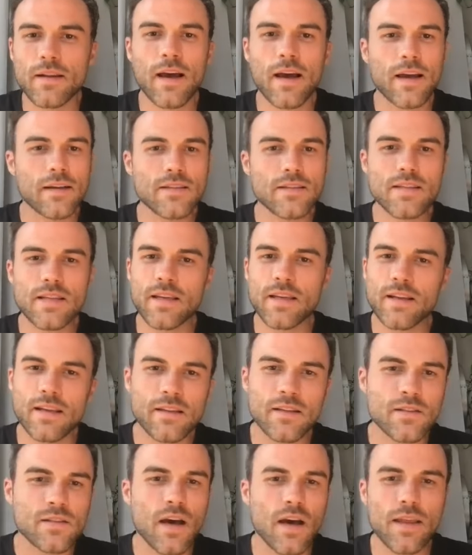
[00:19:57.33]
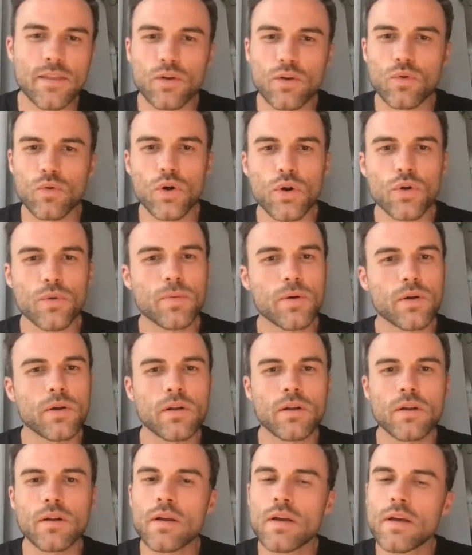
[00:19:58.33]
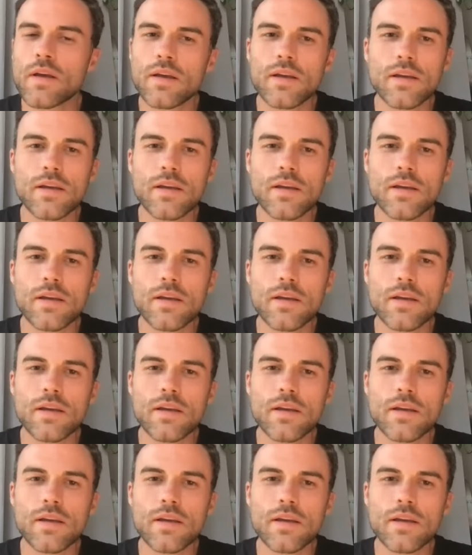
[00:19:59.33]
Like seeing it inside the group, and